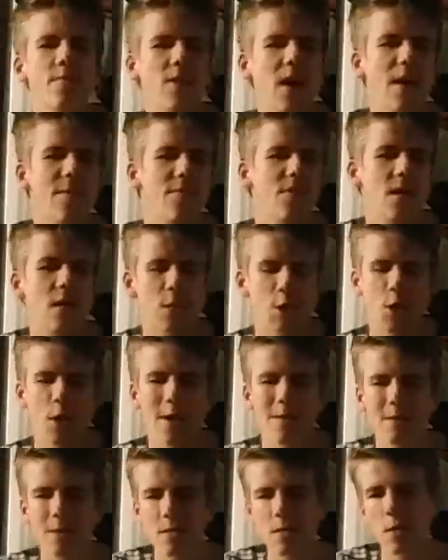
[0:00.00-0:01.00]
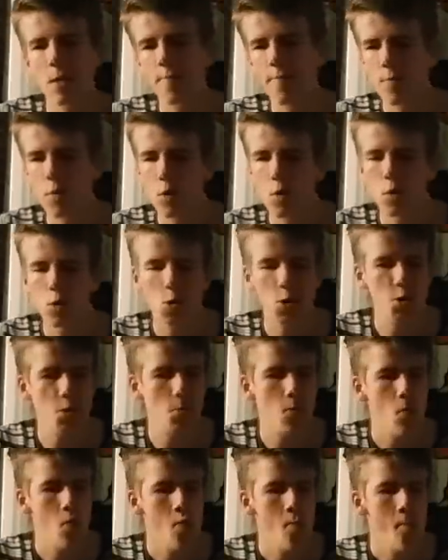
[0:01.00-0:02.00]
with Kathy and Sharon, of
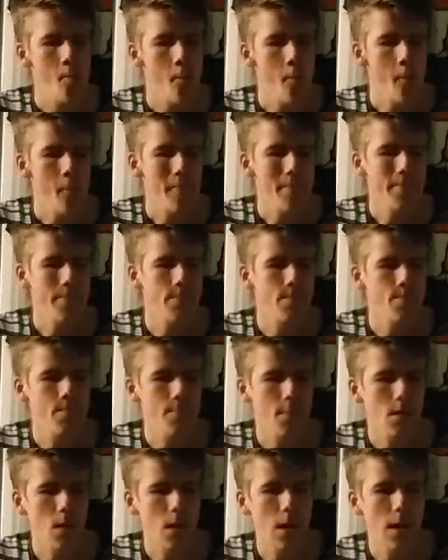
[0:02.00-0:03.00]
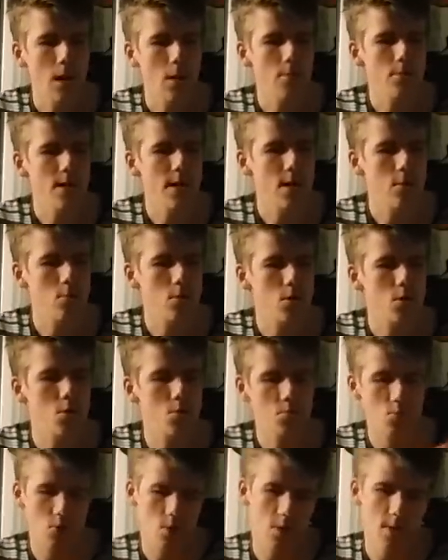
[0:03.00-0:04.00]
course. Hell yeah, it was
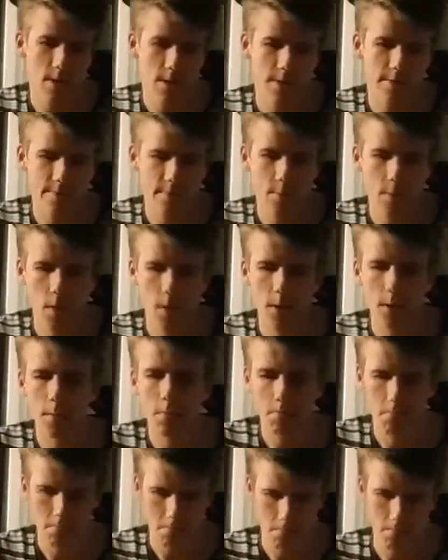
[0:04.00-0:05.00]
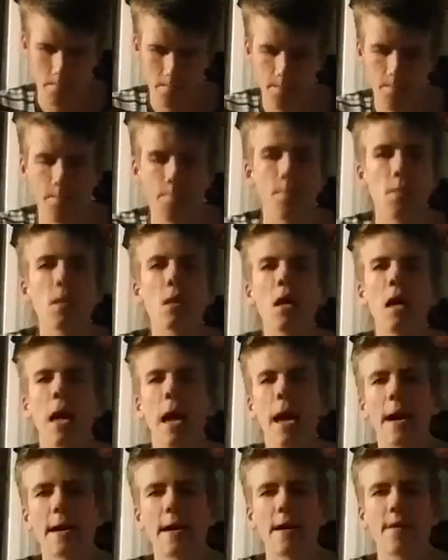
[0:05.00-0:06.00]
trying to give her money.
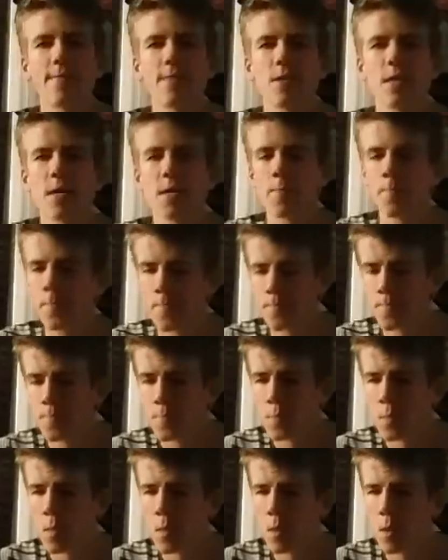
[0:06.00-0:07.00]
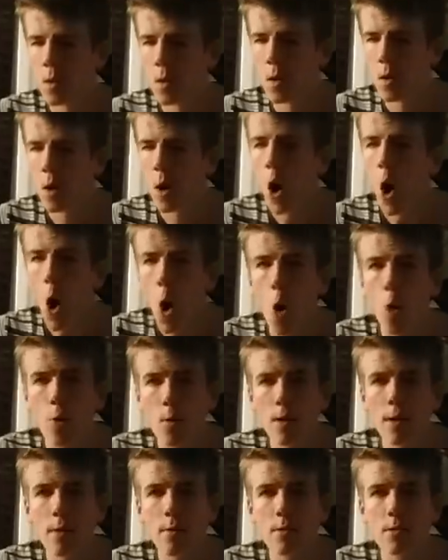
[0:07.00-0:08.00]
And Kathy said,
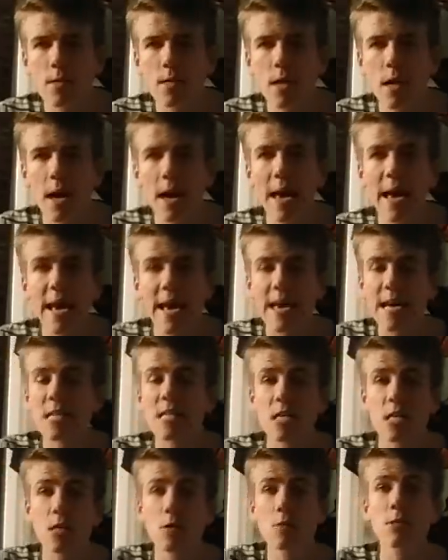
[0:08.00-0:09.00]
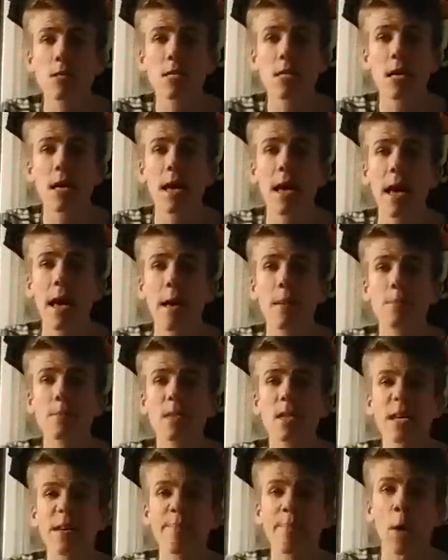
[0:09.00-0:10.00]
"All I was here to
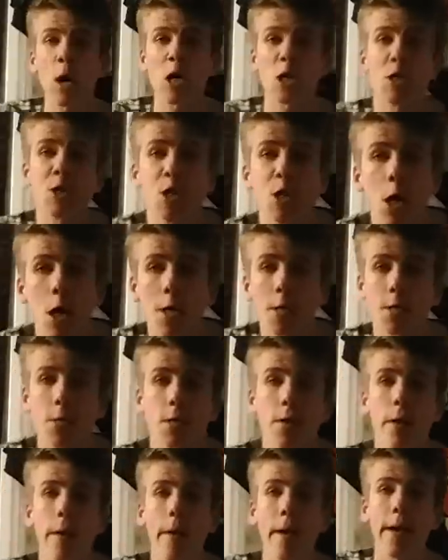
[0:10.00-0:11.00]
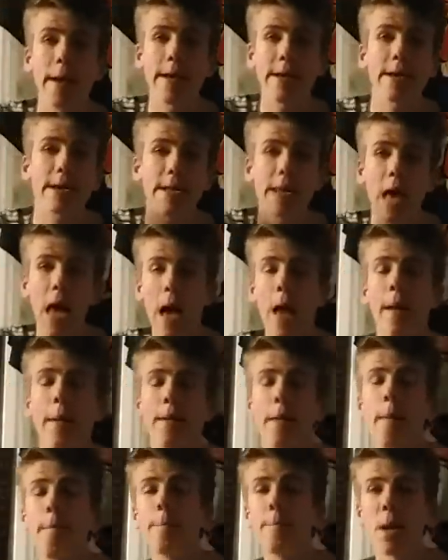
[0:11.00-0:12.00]
see my son, Ian
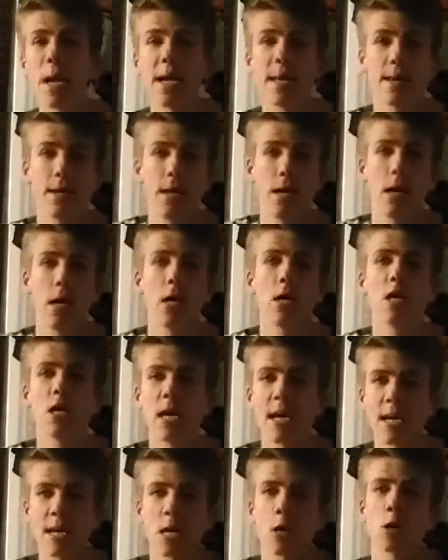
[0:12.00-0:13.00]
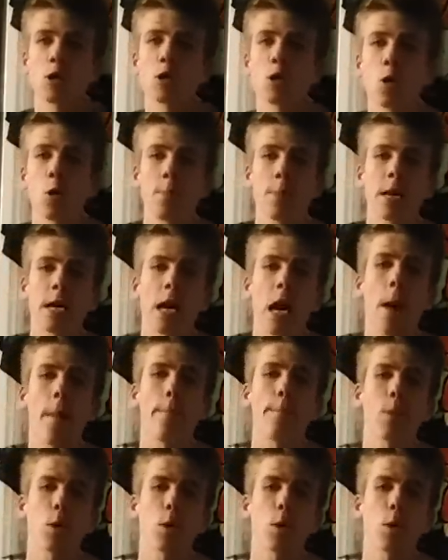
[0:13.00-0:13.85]
and Ben. You ain't gonna stop me."